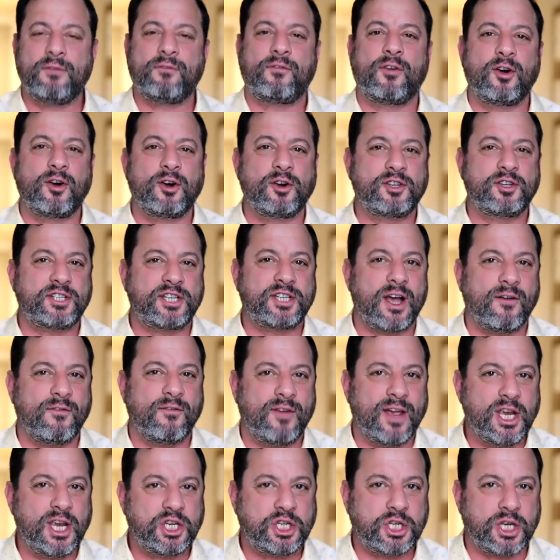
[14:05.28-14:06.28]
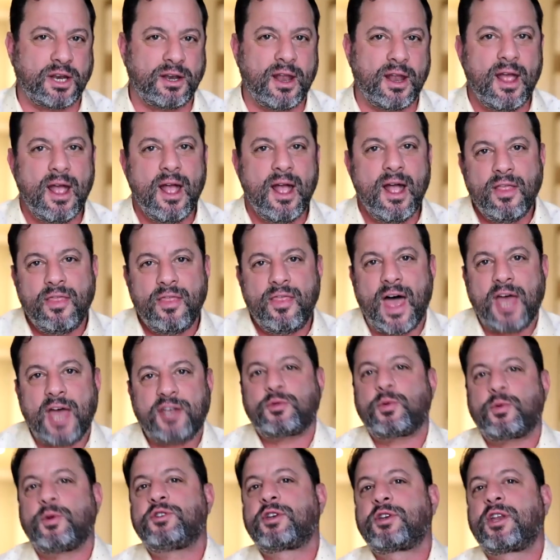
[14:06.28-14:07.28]
for her salvation.
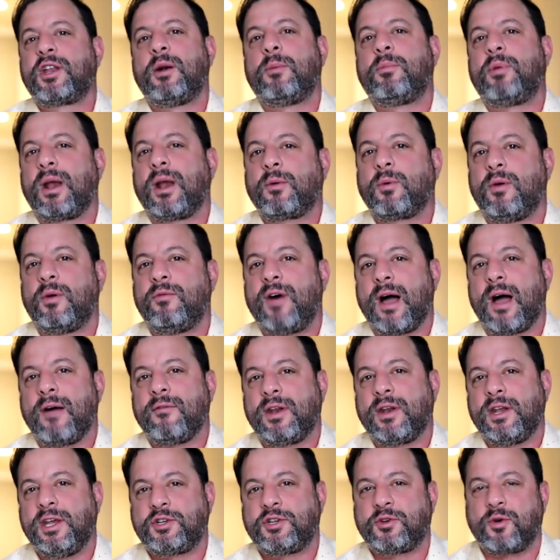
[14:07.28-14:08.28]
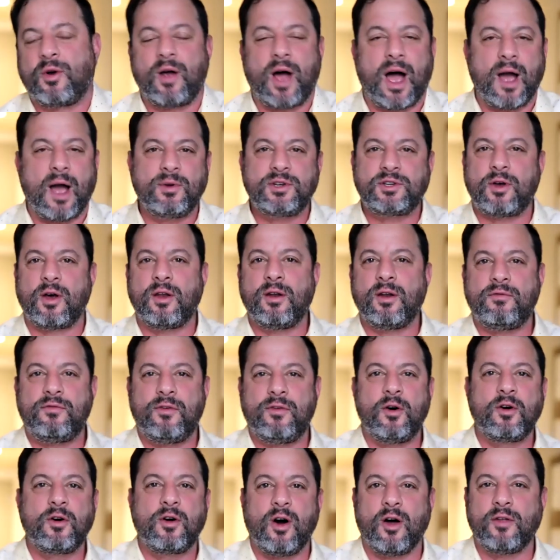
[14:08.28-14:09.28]
That's what's going to bring revival to Israel. I was on a
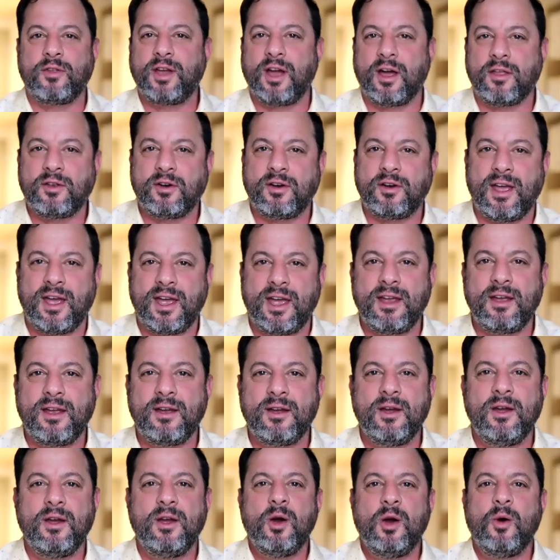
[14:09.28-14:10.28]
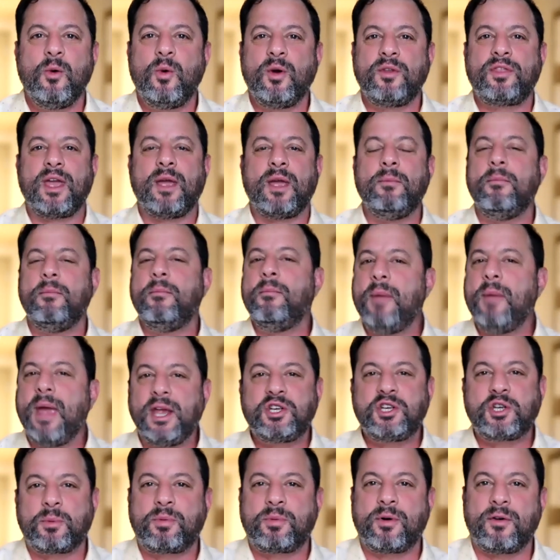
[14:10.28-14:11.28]
phone call the other day with a
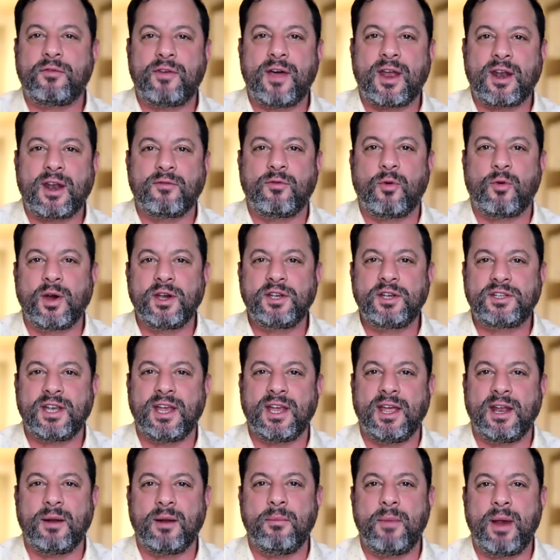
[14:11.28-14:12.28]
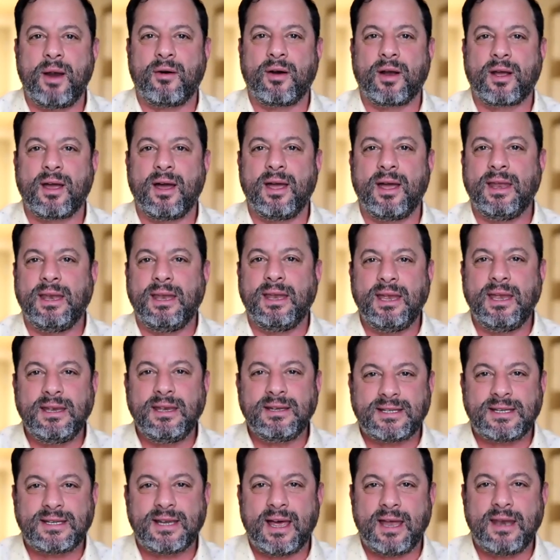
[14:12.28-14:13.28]
major prophetic voice in America, and he
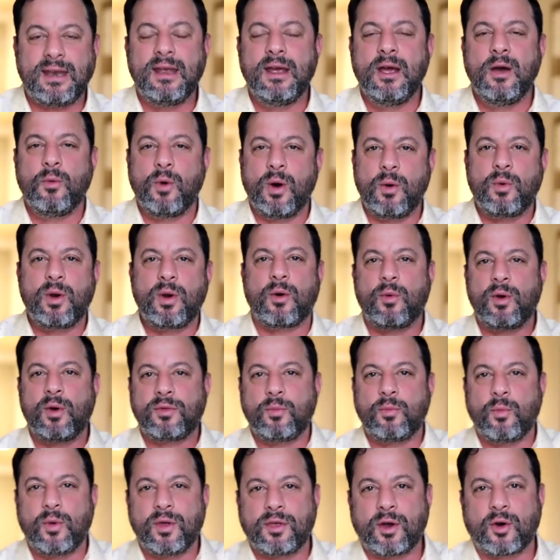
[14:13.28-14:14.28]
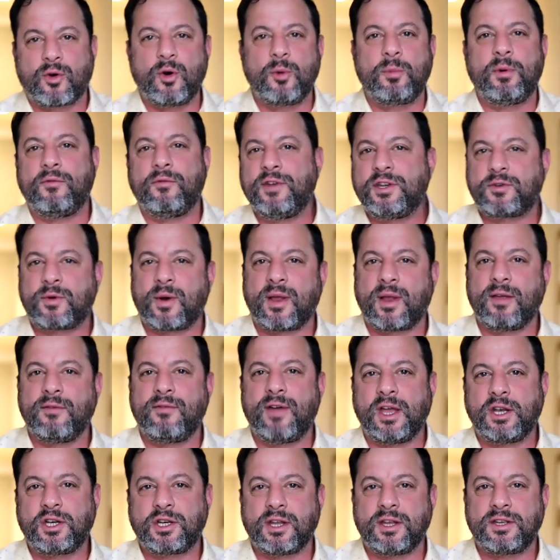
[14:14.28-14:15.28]
said, we were with a group of Israeli
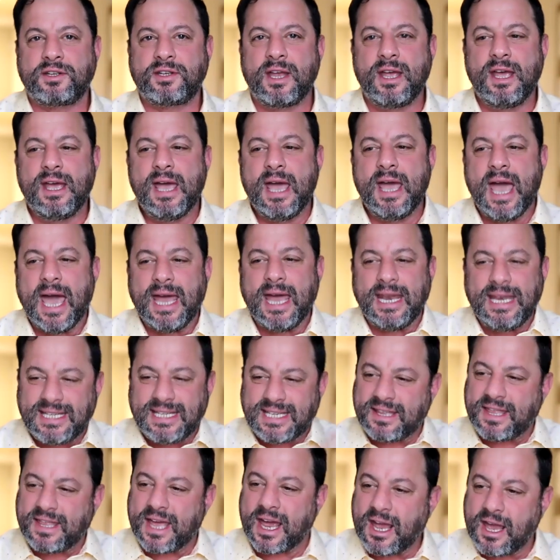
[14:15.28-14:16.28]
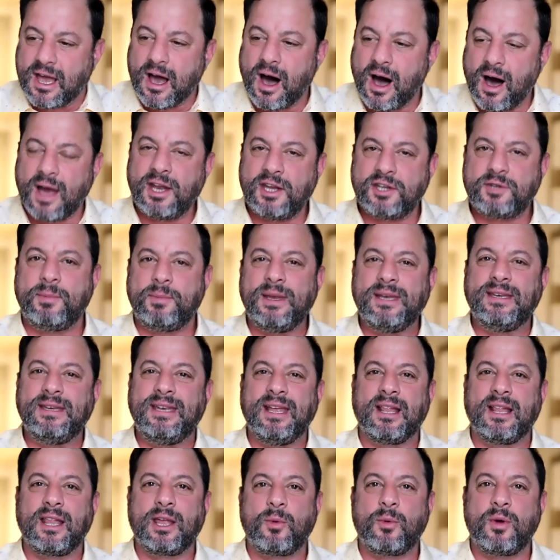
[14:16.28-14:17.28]
evangelists, and he said that God has been
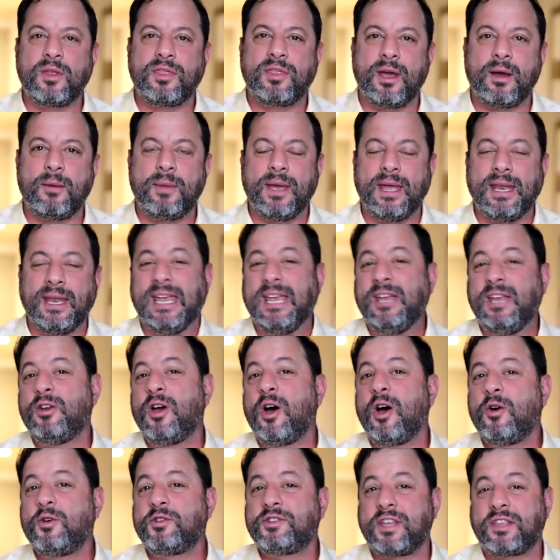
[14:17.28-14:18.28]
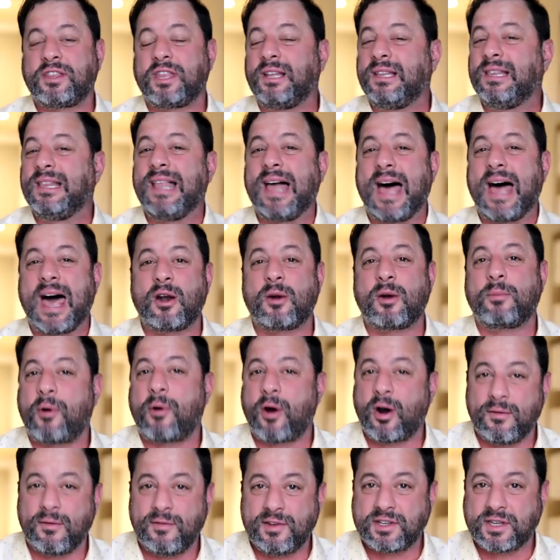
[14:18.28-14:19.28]
dealing with him, and he knows that the latter
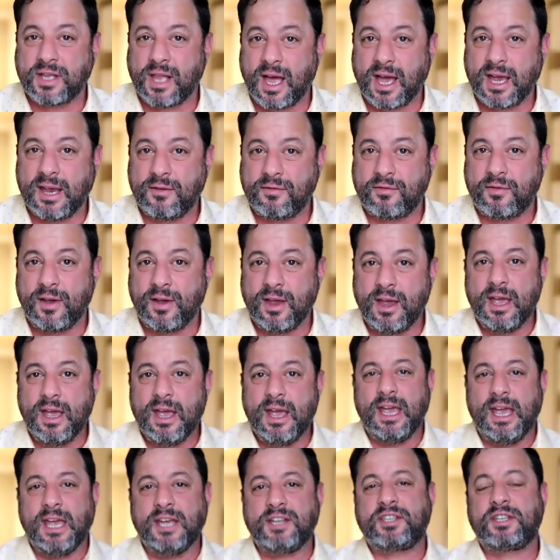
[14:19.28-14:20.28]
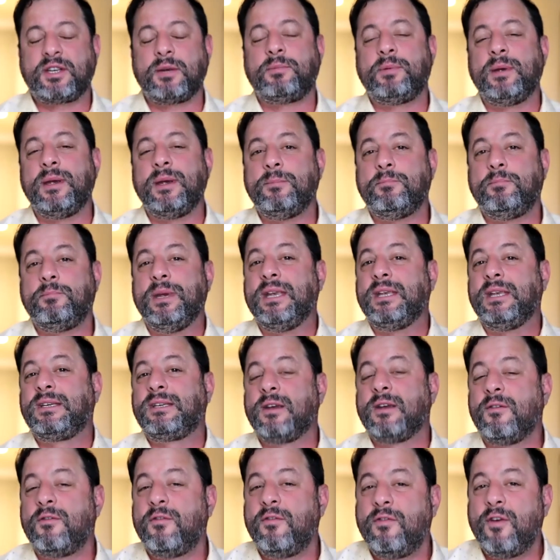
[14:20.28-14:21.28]
part of his life is to be
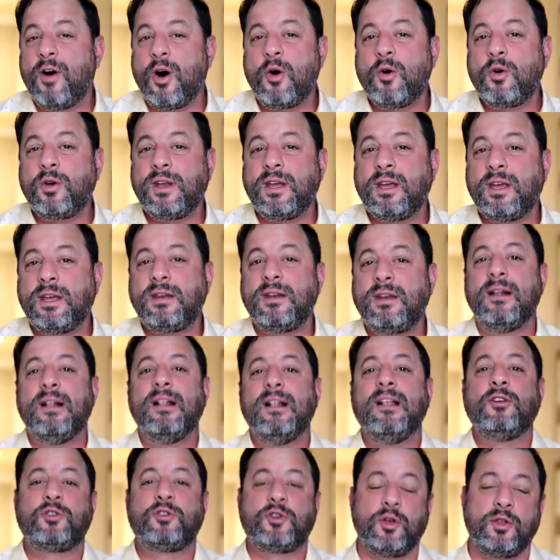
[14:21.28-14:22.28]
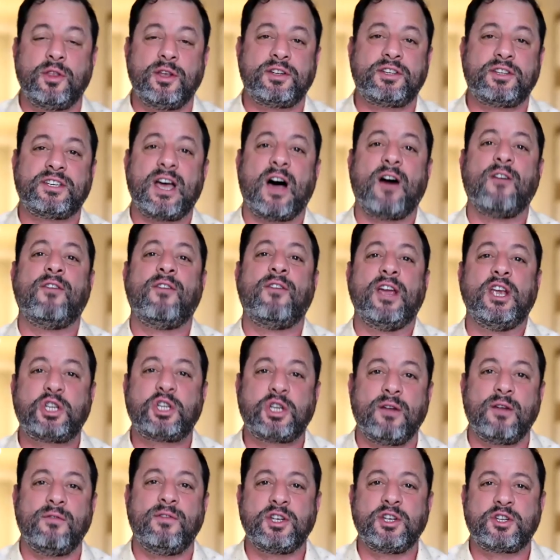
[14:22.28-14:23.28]
devoted to the
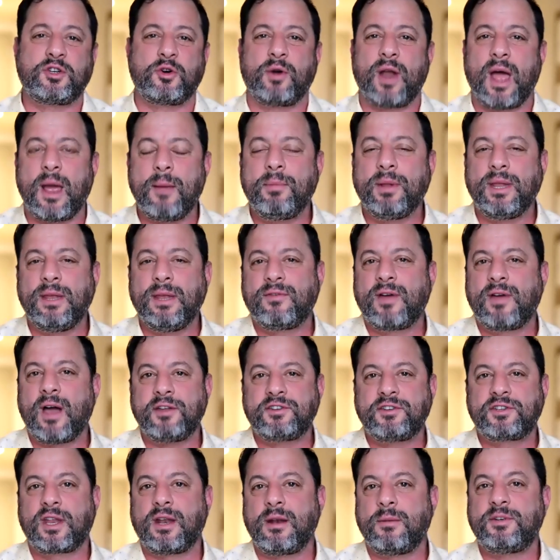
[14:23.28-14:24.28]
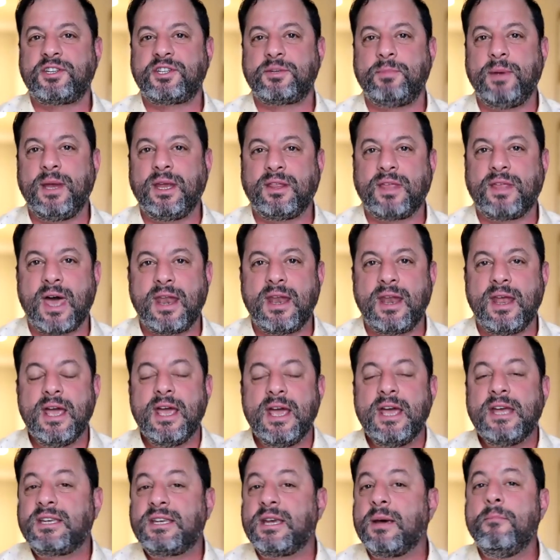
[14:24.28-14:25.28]
salvation of Israel. And I believe God's going to speak that
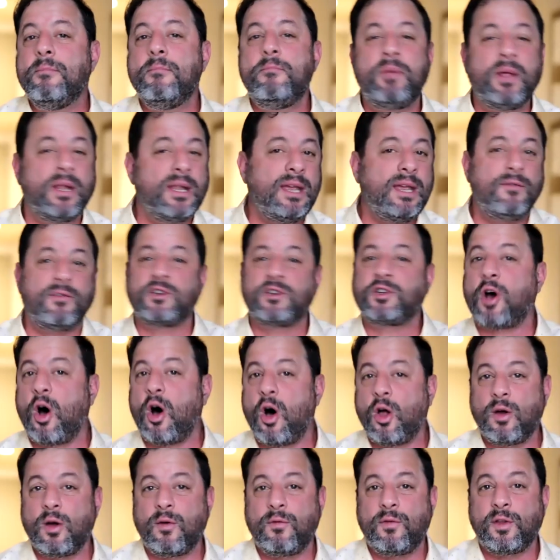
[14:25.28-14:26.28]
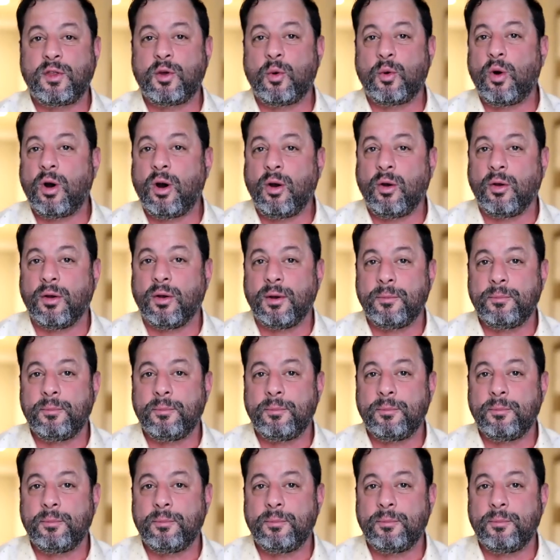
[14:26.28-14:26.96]
to believers all over the world.